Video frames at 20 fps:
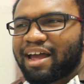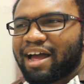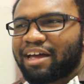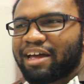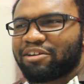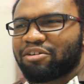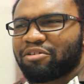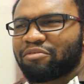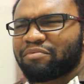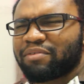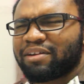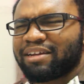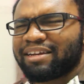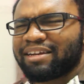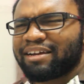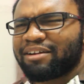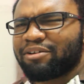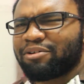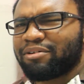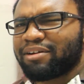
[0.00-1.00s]
and you're
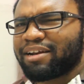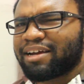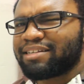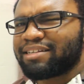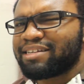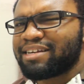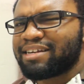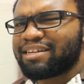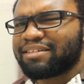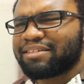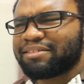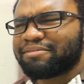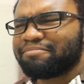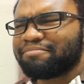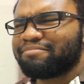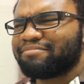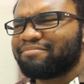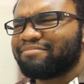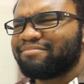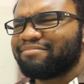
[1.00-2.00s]
really good at it.
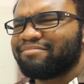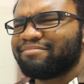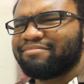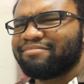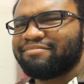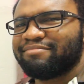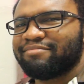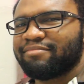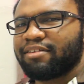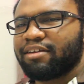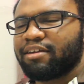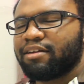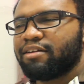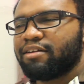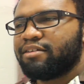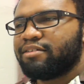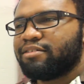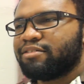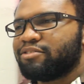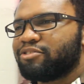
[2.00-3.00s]

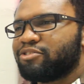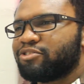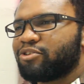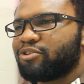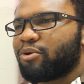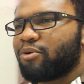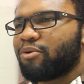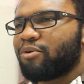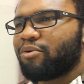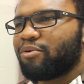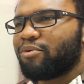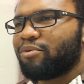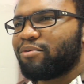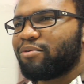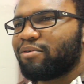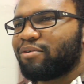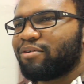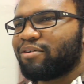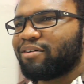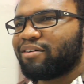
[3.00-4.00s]

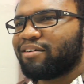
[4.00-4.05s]
So,